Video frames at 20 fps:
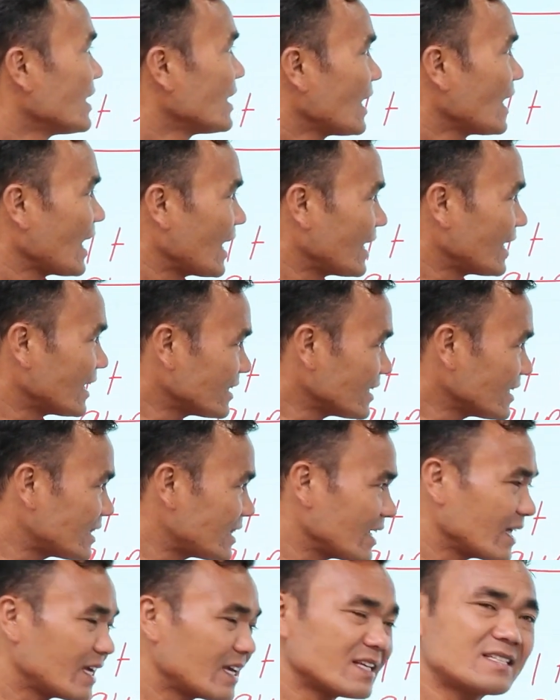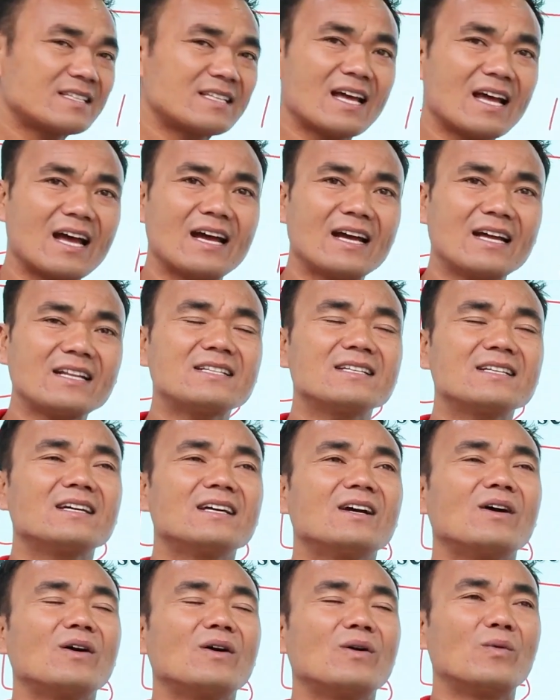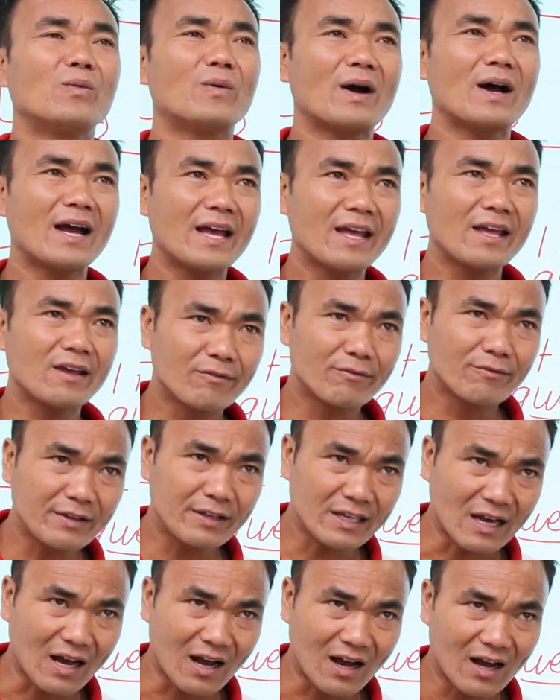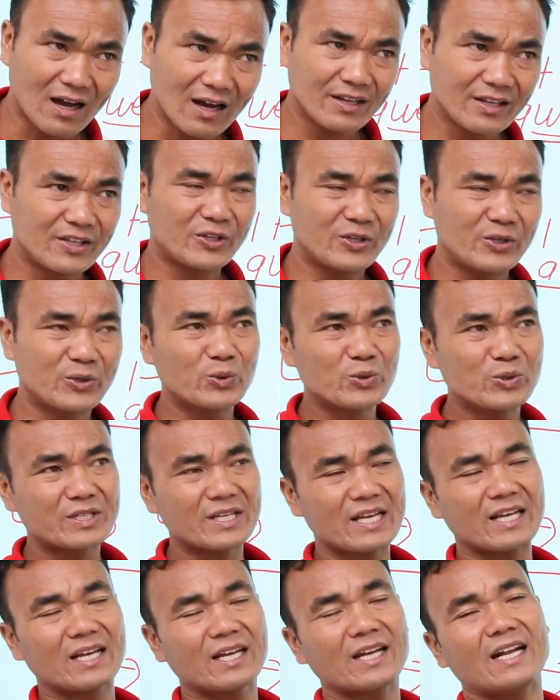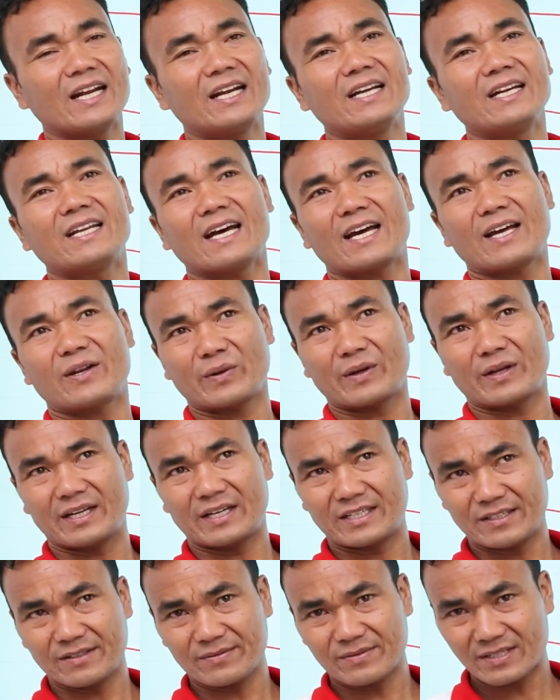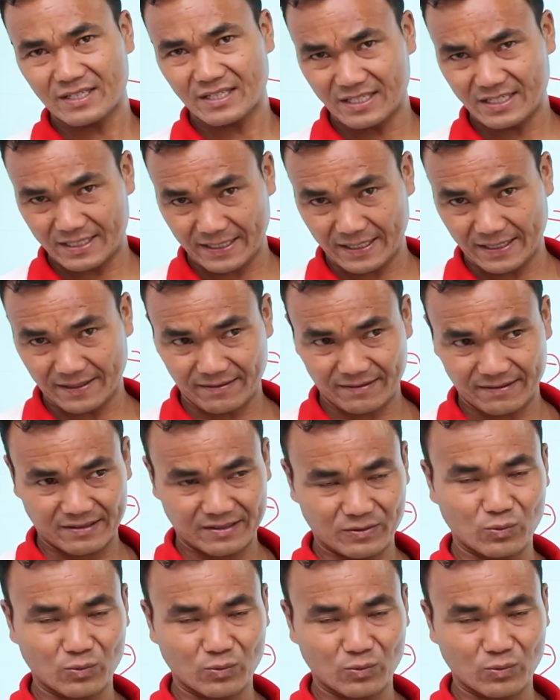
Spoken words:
Another thing is that why we are using interrogative sentence.